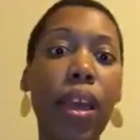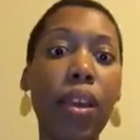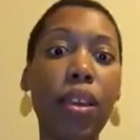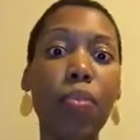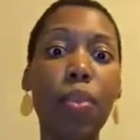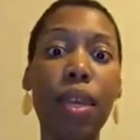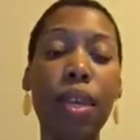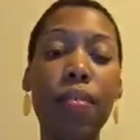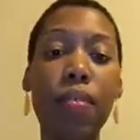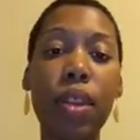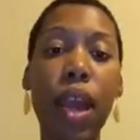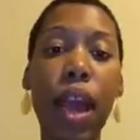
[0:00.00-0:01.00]
That could be
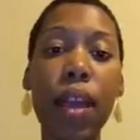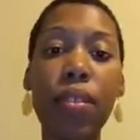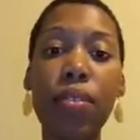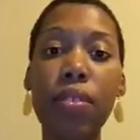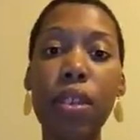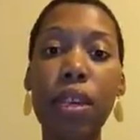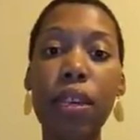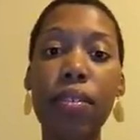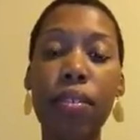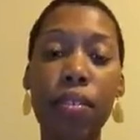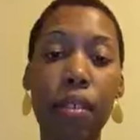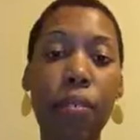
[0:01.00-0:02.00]
even
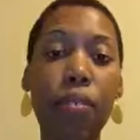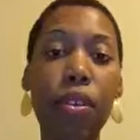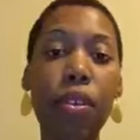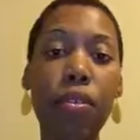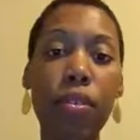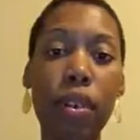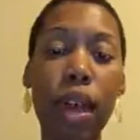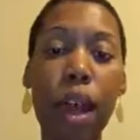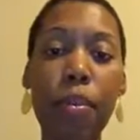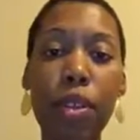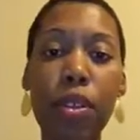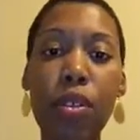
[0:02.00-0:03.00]
allergies, of course, the
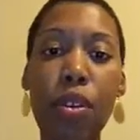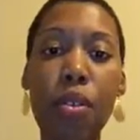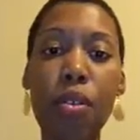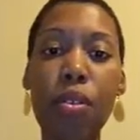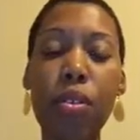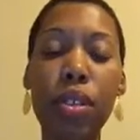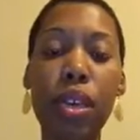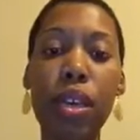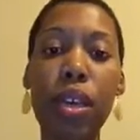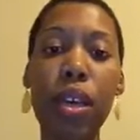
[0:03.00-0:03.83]
common cold.